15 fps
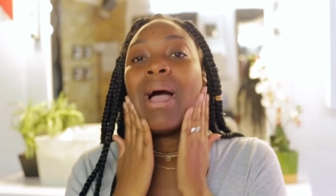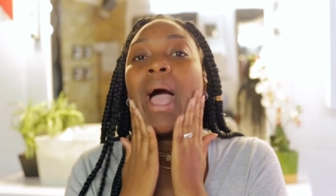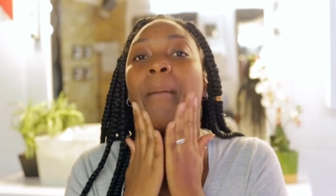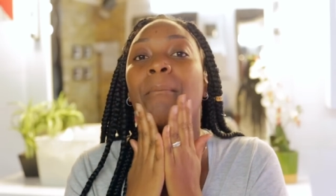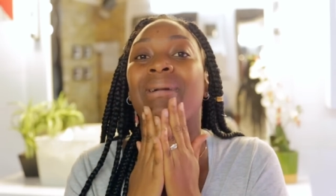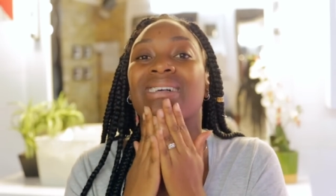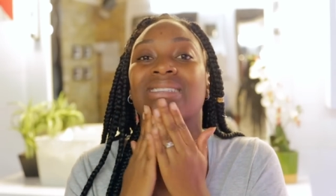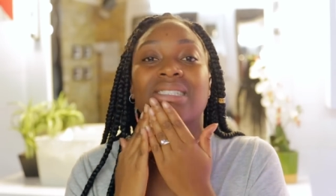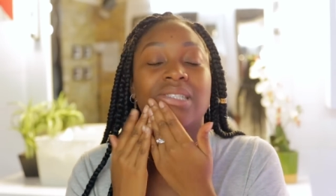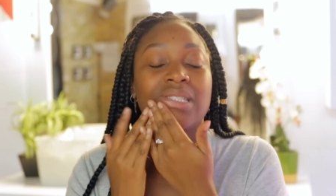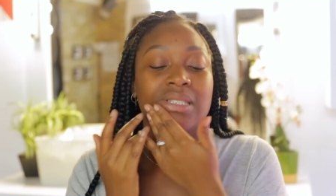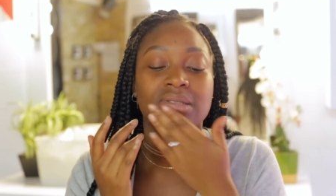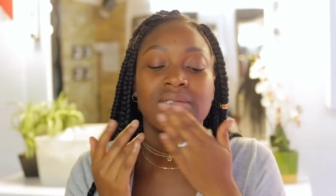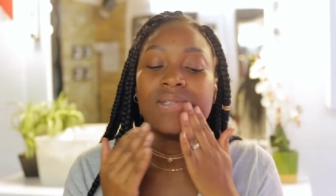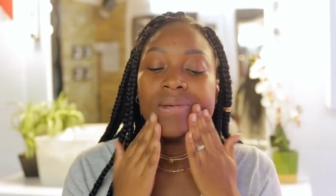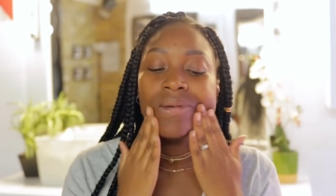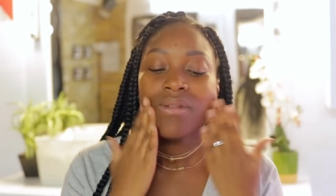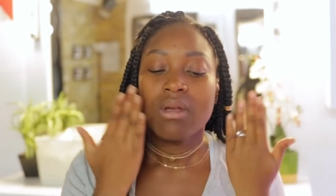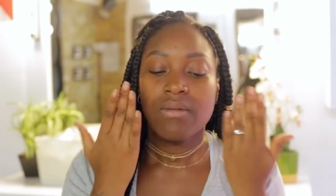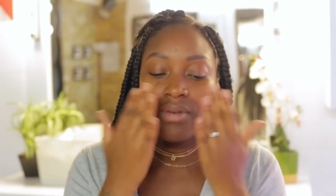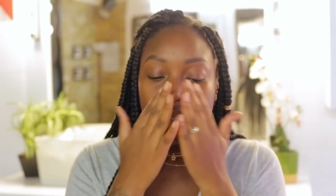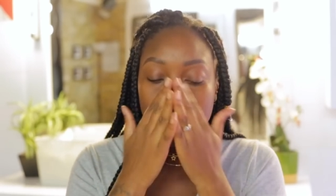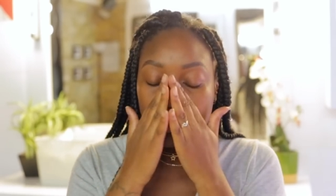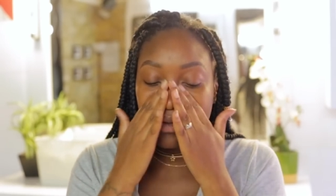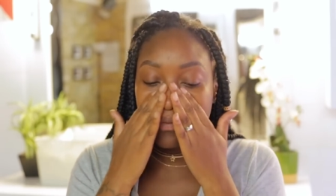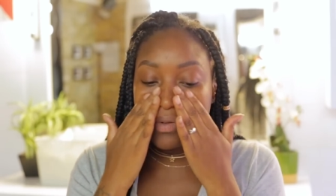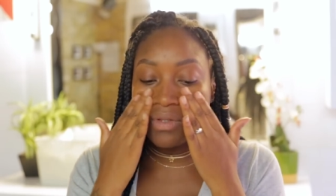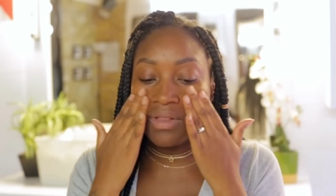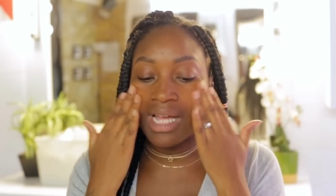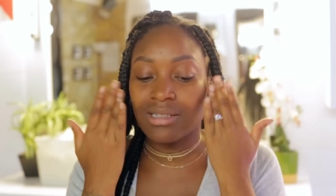ambassadors. For those
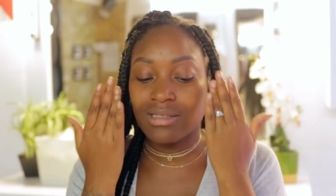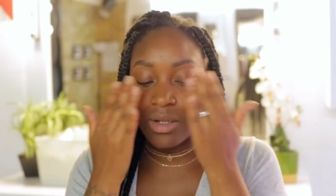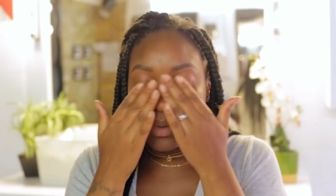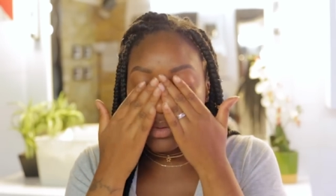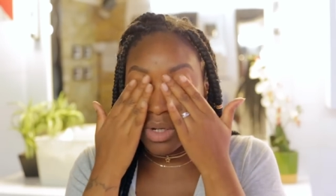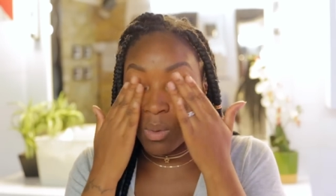of you that don't